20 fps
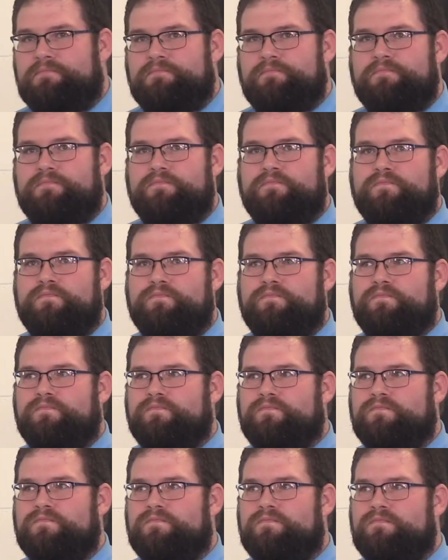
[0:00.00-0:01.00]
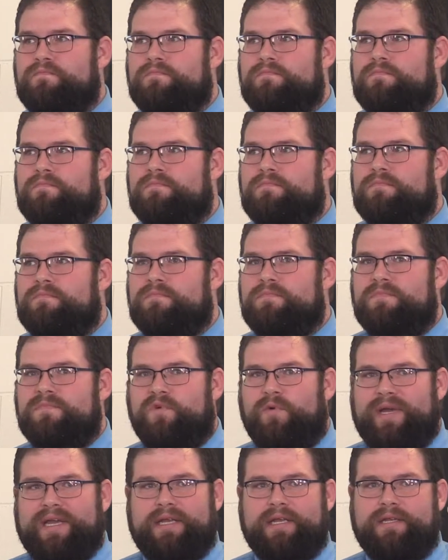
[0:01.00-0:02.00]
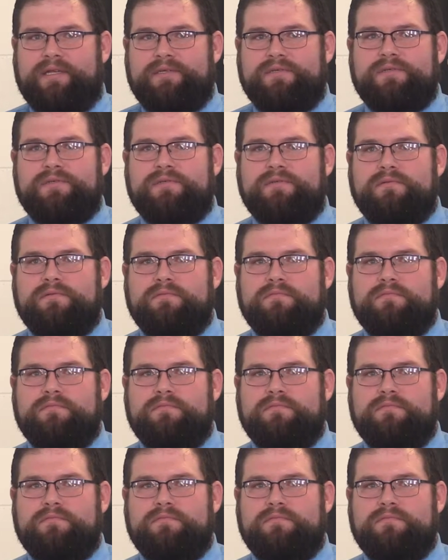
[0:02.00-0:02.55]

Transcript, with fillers: Right. The wickedness.